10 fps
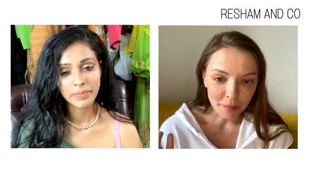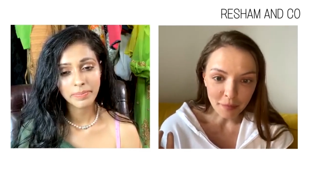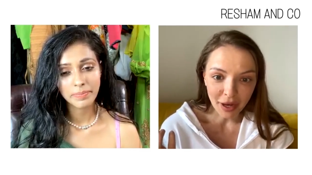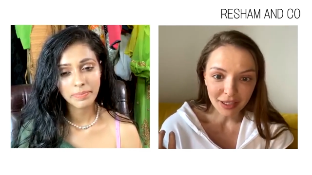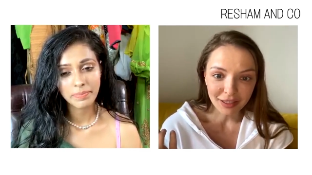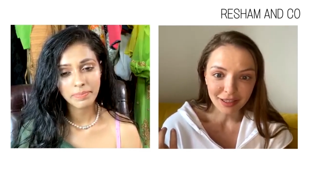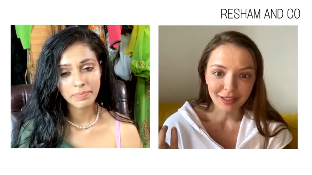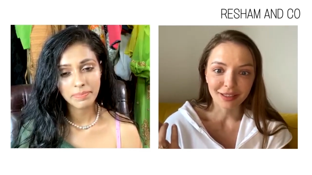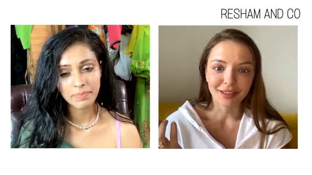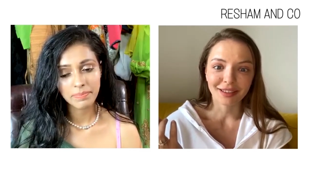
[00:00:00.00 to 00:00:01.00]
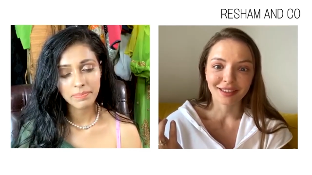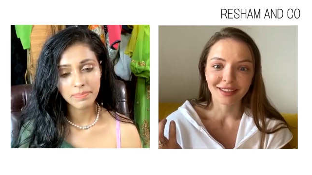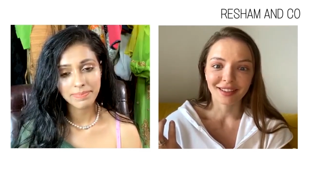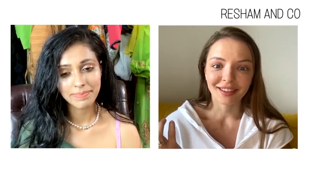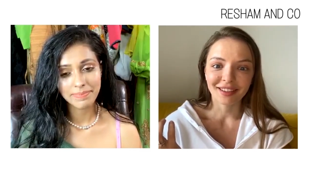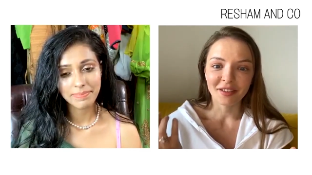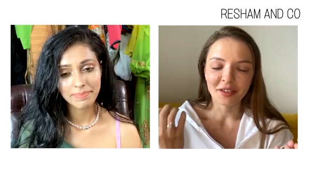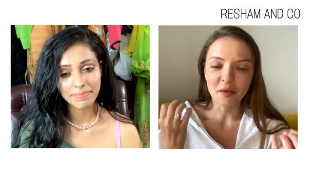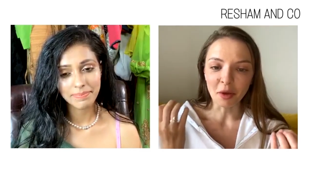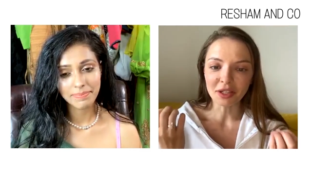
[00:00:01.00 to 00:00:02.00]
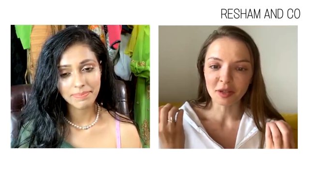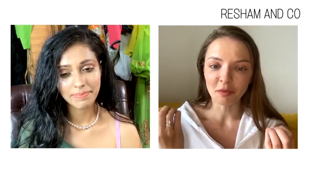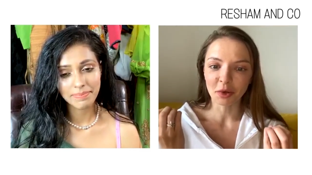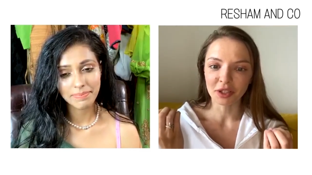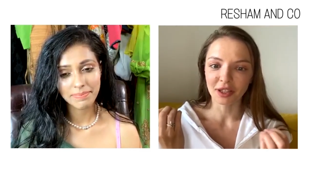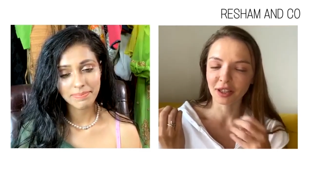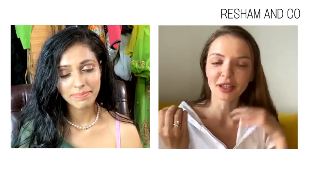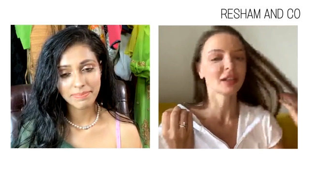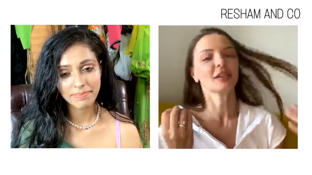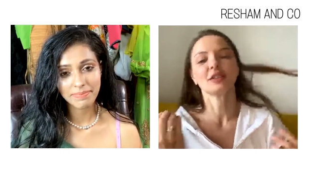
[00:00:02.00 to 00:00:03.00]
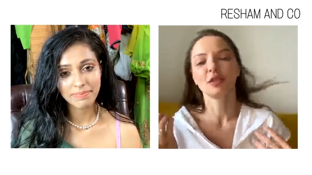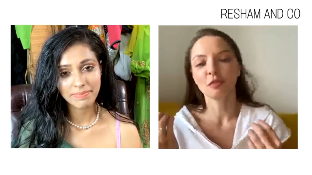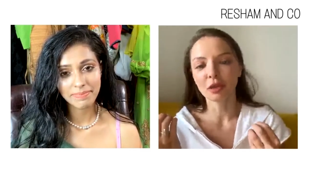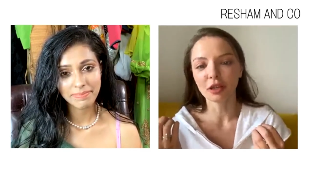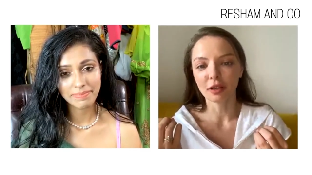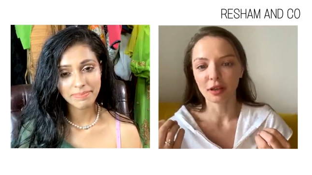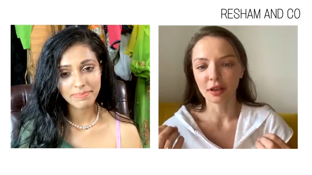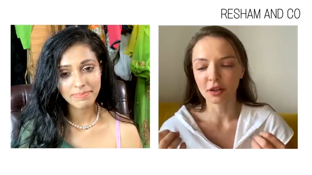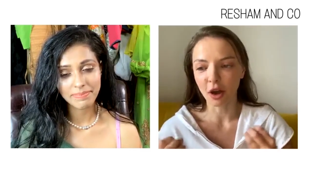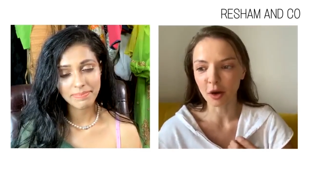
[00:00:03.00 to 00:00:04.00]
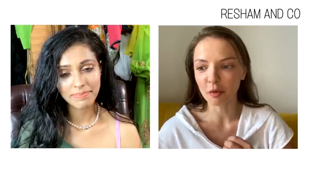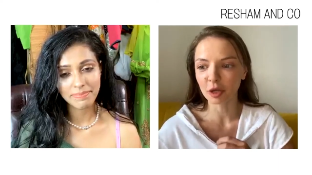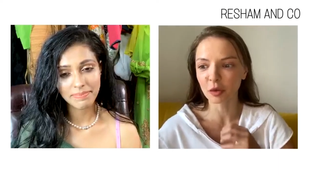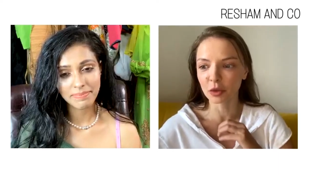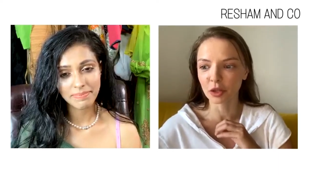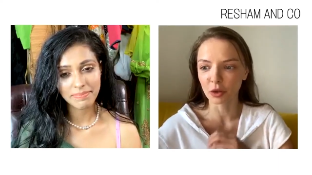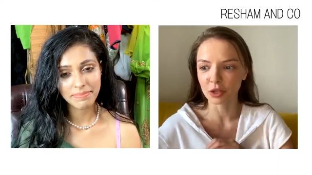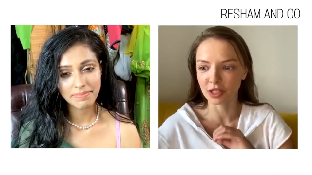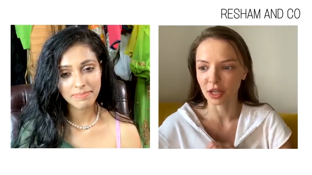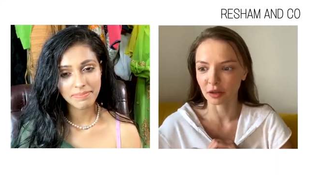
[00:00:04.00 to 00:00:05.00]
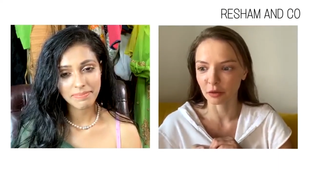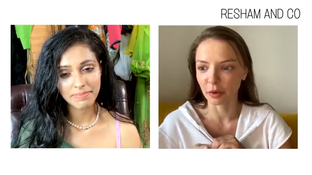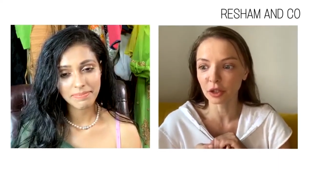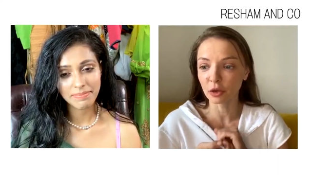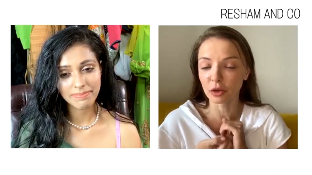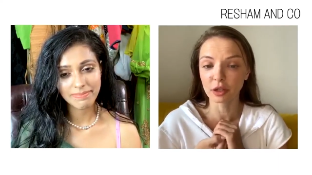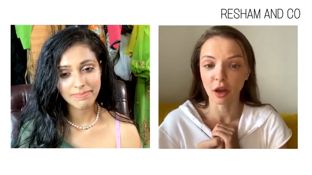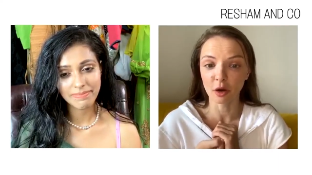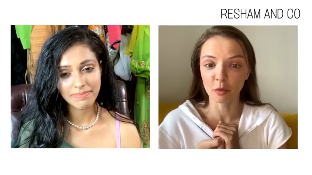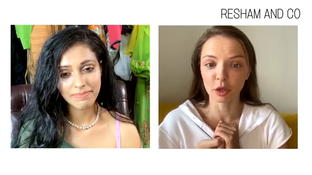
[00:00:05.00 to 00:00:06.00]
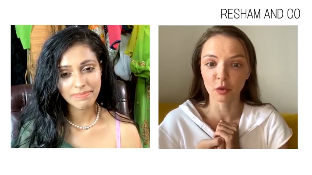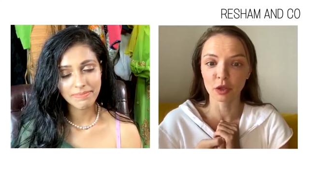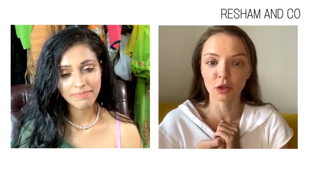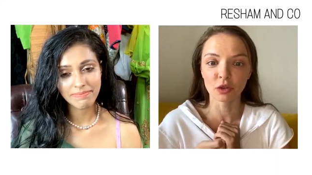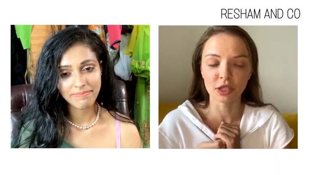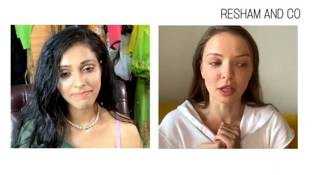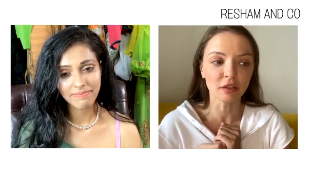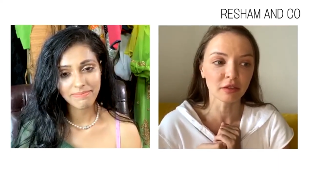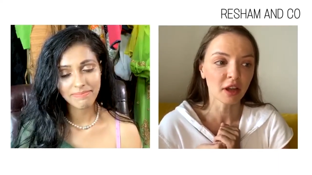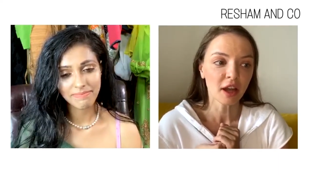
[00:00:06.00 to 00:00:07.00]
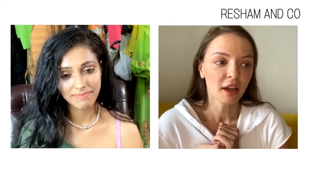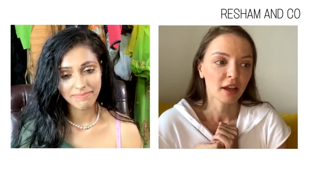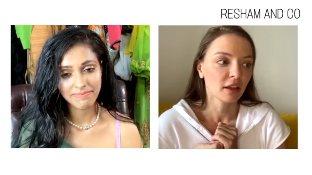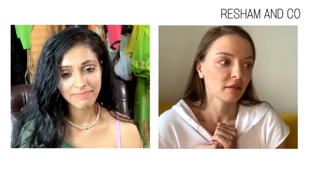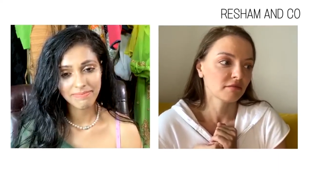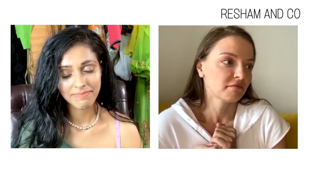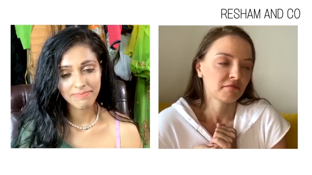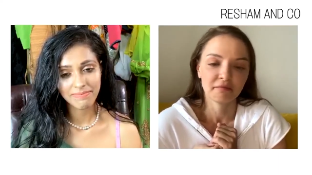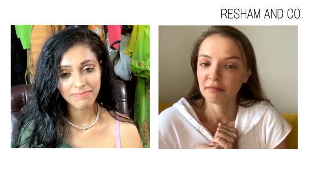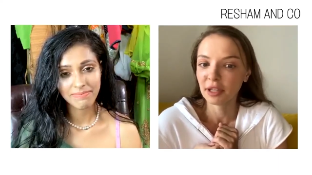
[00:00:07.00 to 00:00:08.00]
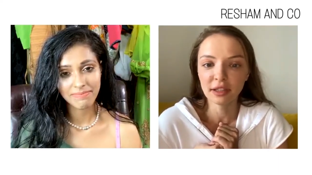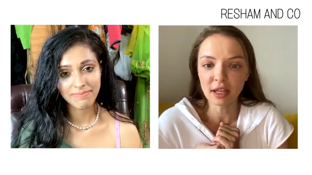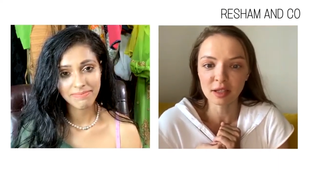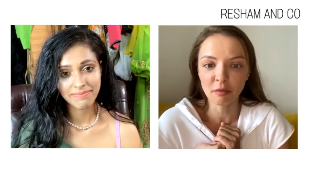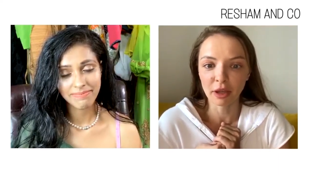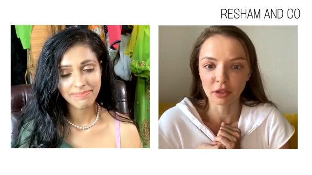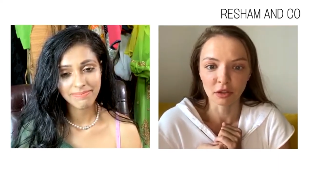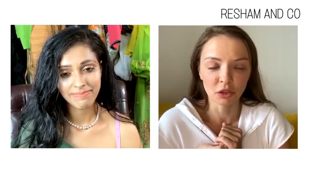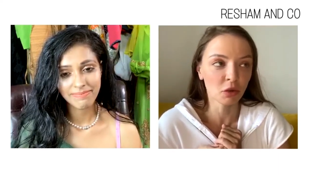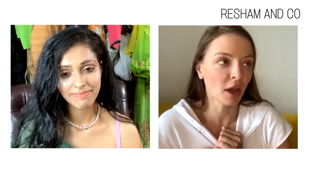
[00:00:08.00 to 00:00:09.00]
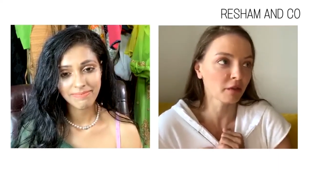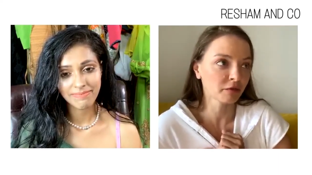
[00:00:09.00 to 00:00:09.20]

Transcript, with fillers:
Speaker 1: but the most important thing is to be in harmony with yourself when you're in harmony with yourself it doesn't matter you have